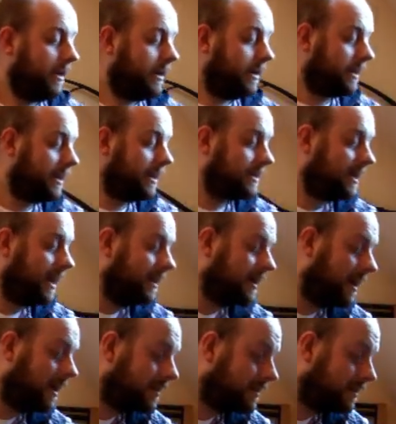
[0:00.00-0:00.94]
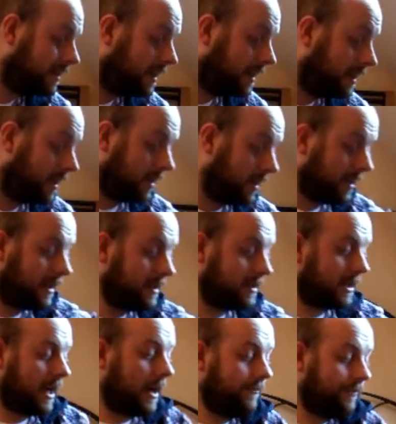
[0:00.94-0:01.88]
great to get that. Great to
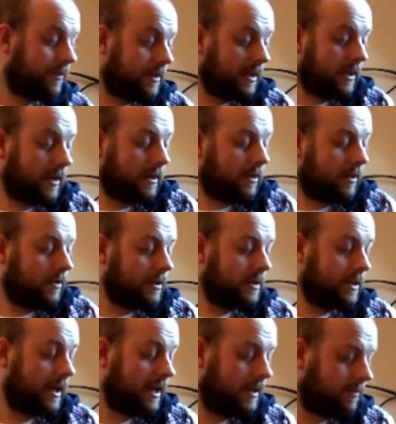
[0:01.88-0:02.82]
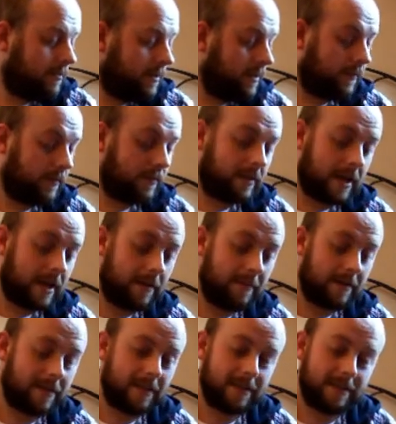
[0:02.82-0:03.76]
get everything I got. Had a wonderful time,
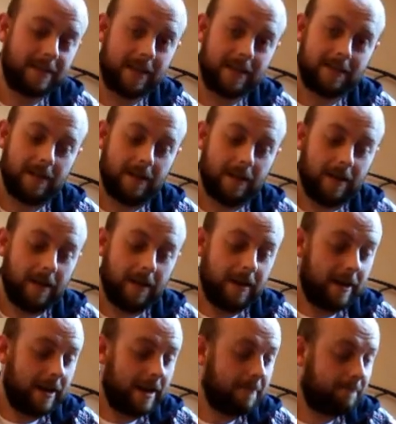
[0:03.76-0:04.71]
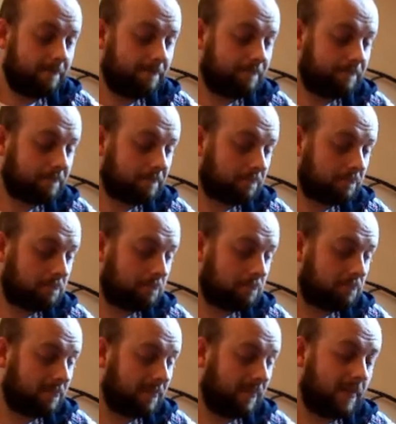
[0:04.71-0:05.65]
as I said. And
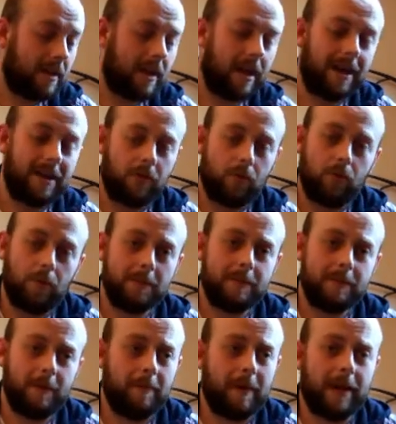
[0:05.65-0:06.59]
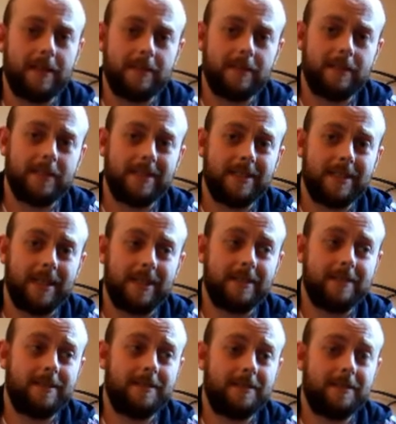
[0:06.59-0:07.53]
hope to be back to the
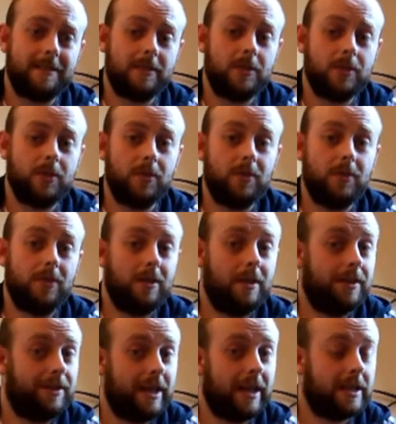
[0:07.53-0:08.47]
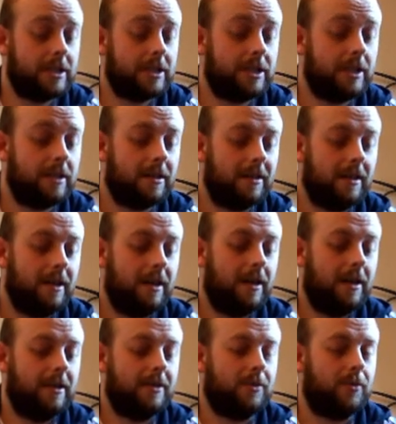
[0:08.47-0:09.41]
States soon, next year.
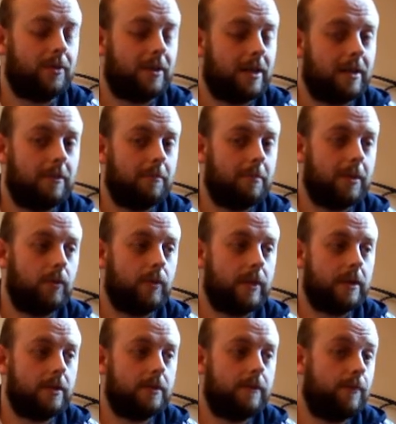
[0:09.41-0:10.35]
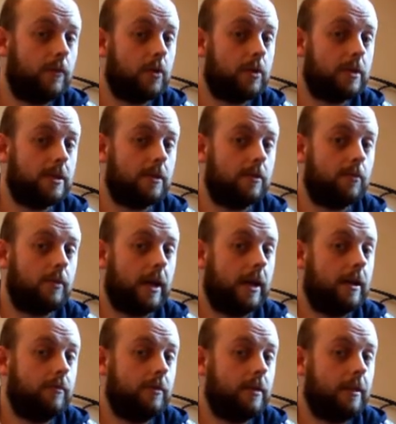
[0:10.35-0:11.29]
Don't think I'll be going to Florida though,
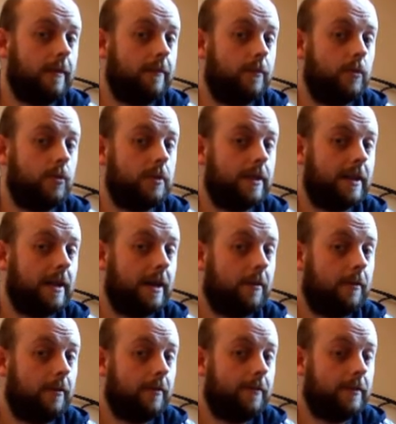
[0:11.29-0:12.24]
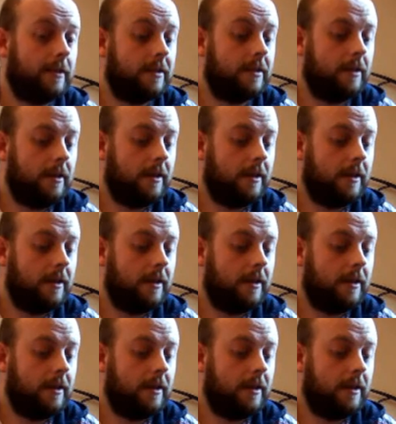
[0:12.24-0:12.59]
can't really afford that often.